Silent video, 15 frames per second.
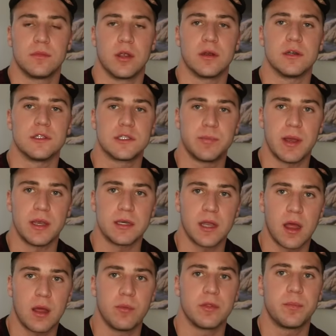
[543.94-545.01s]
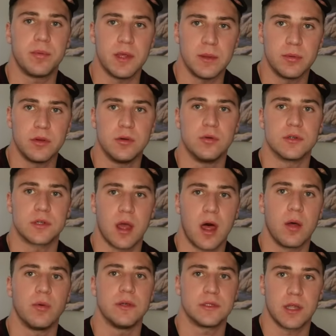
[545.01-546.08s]
You're gonna spend time with people who was
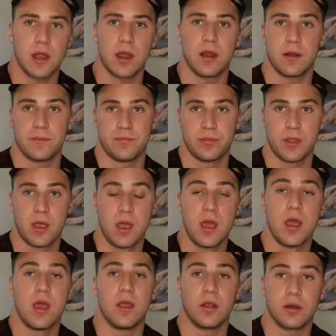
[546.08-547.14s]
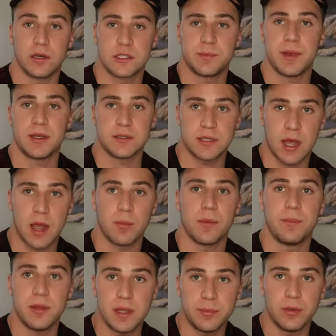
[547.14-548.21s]
always there. You're going to spend time
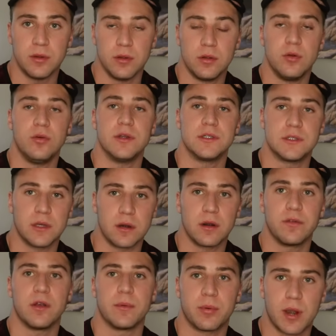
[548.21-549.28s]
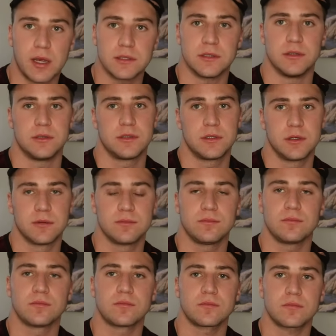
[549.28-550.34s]
with people who deserve your presence.
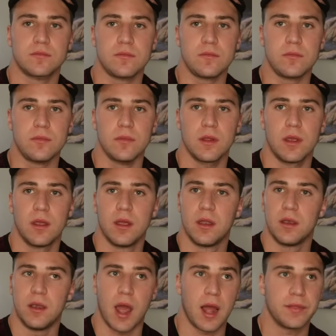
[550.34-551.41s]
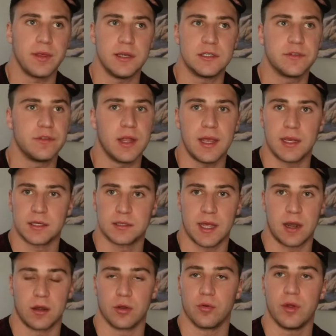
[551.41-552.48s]
Not these flakes
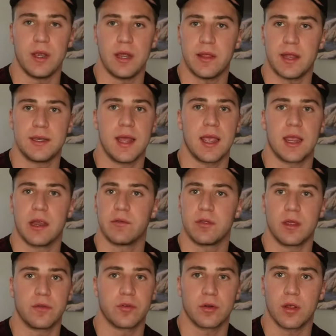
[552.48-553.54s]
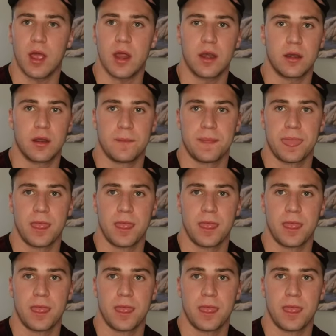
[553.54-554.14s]
that are greedy, that take everything for granted.